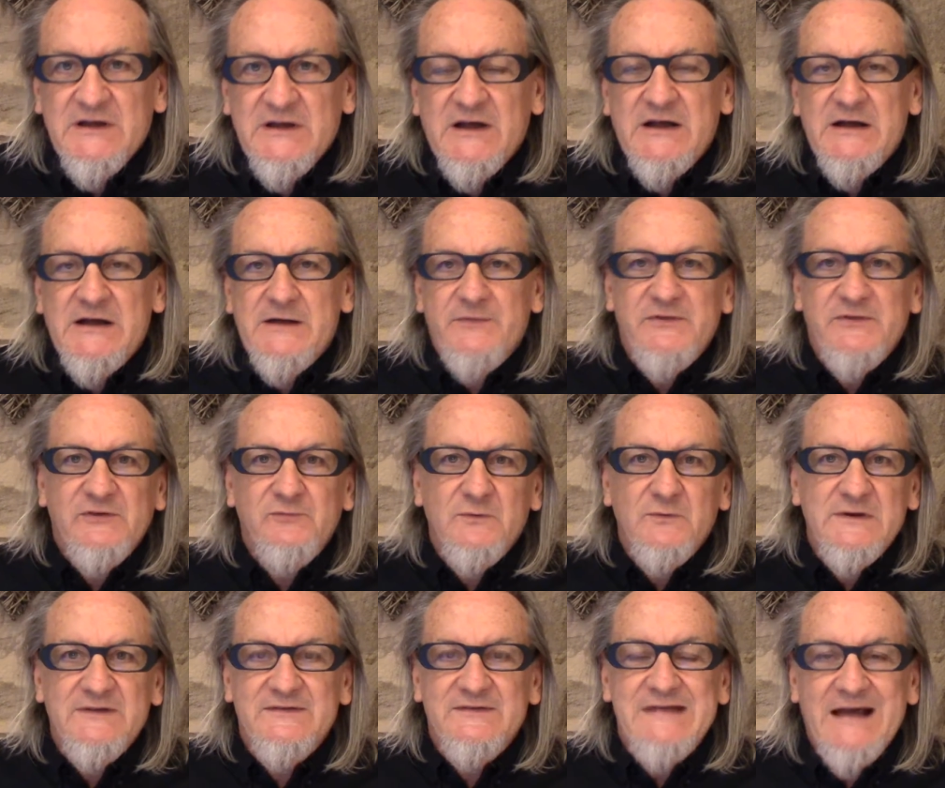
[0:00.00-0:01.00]
This
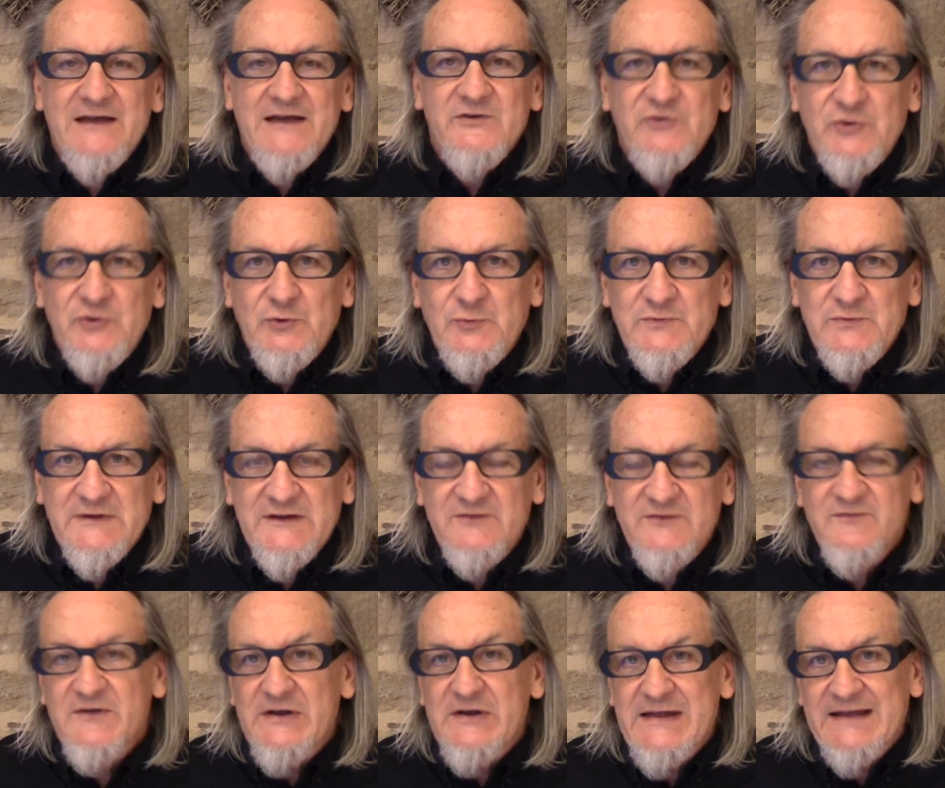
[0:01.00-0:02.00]
one is not new.
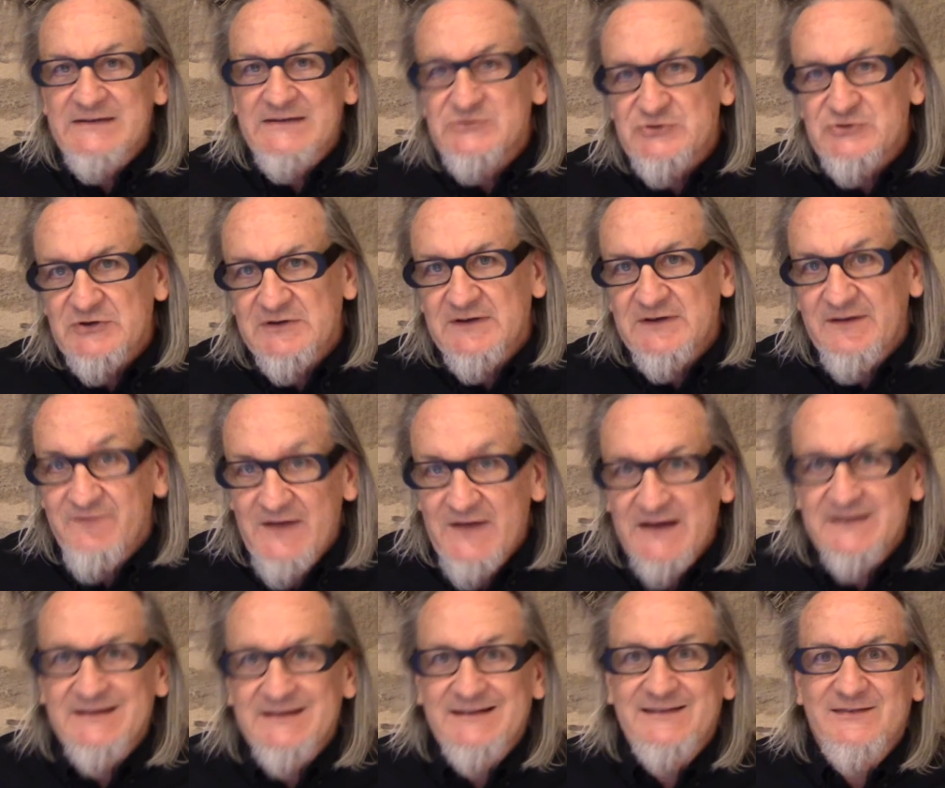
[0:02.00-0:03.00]
It's very ancient. In
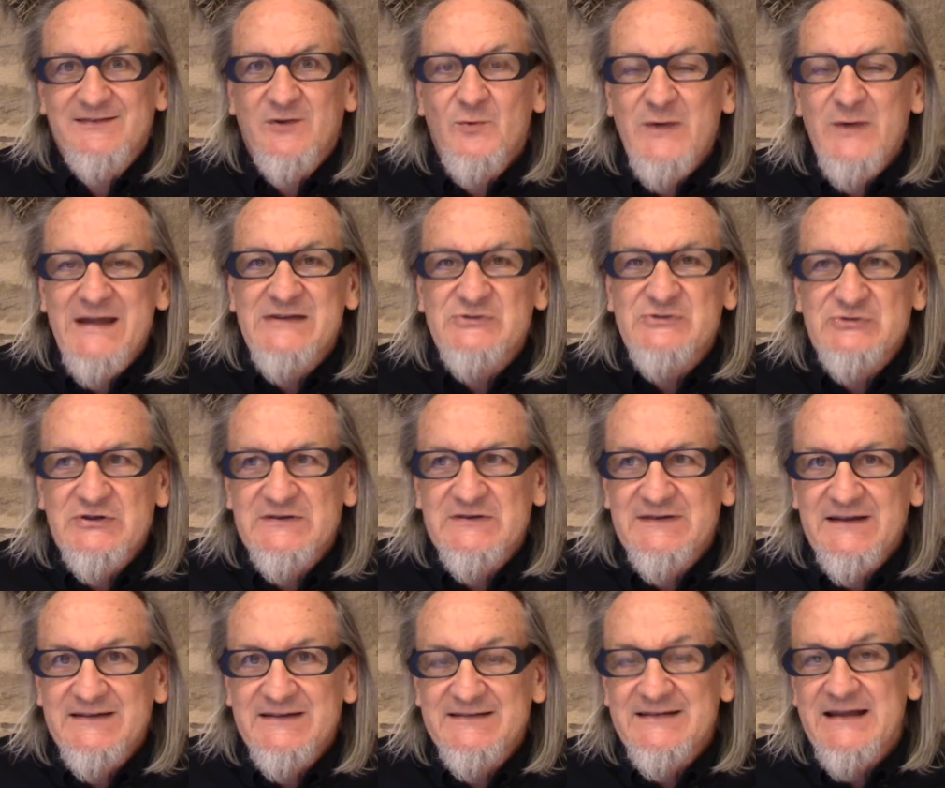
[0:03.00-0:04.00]
fact, it's so
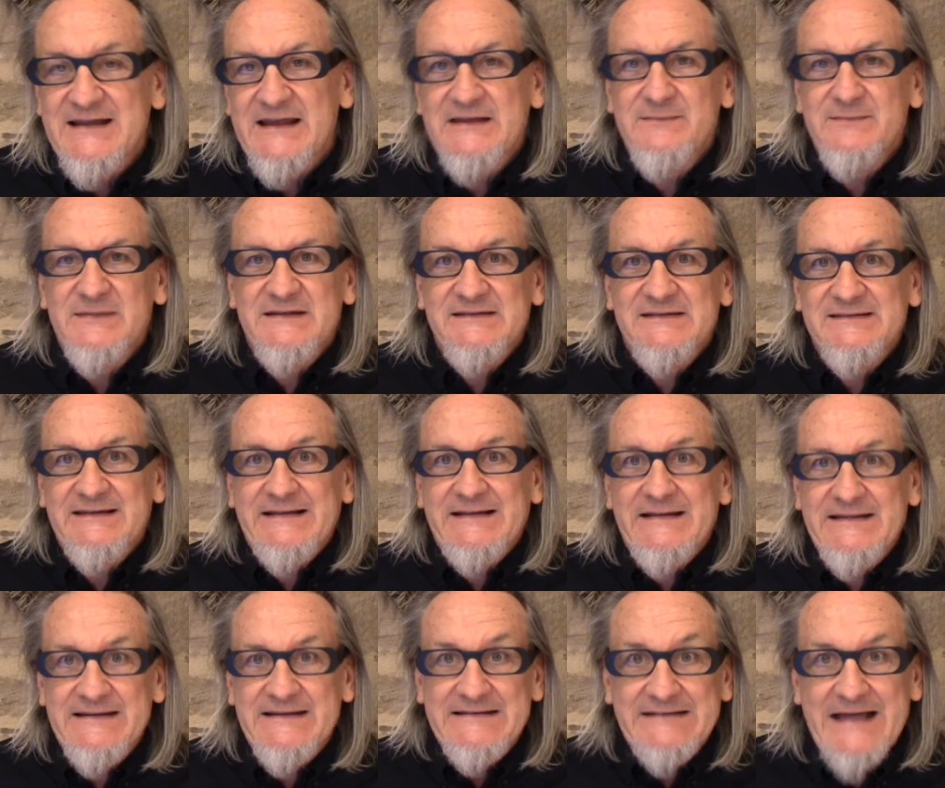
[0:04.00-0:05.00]
ancient, its name is
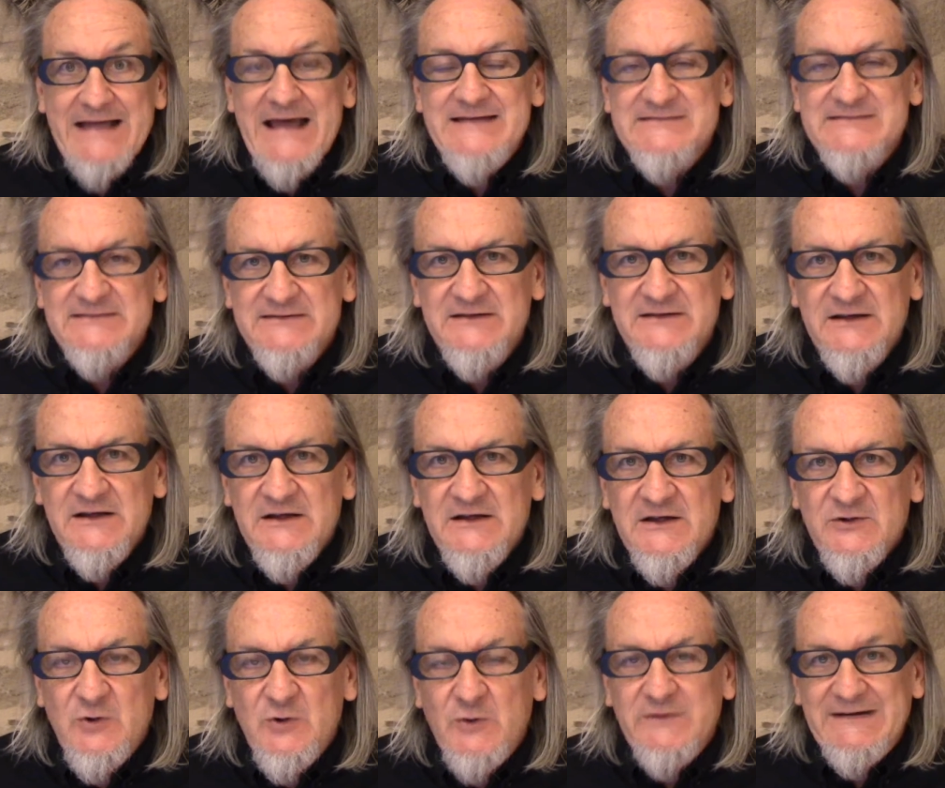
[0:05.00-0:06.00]
in Latin
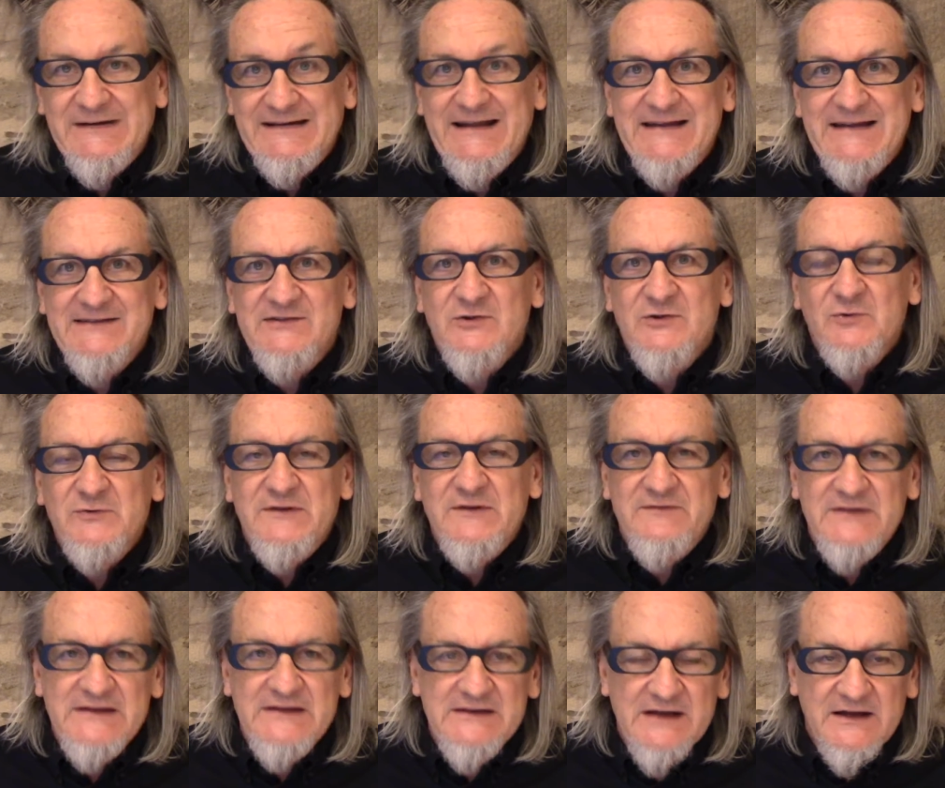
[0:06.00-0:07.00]
called Lectio
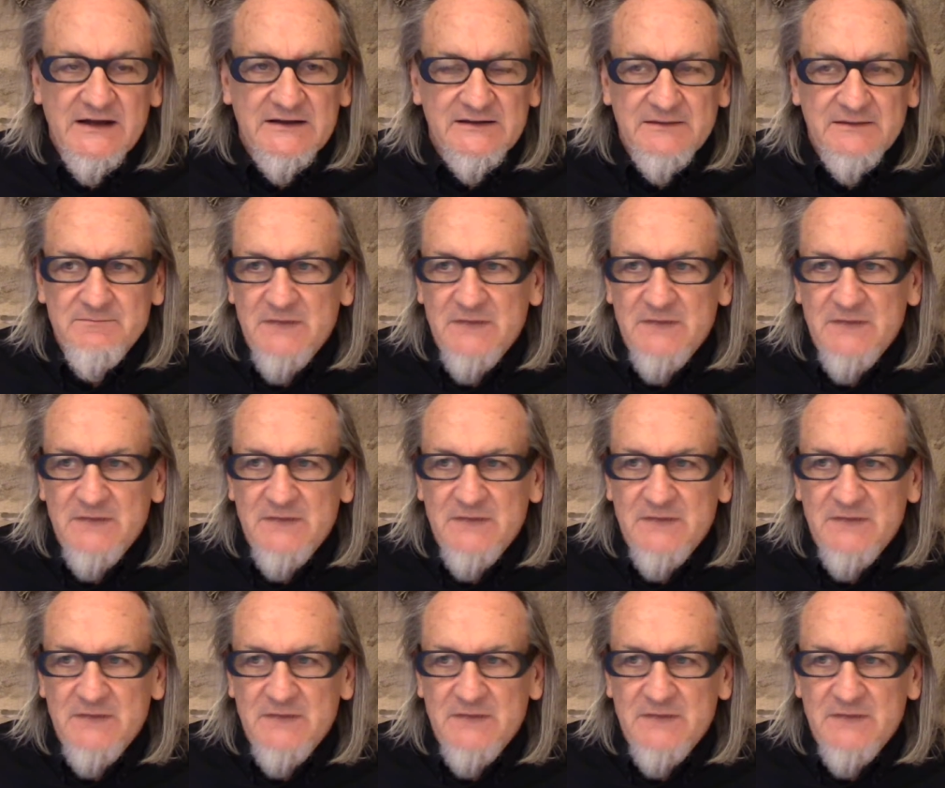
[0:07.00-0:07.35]
Divina.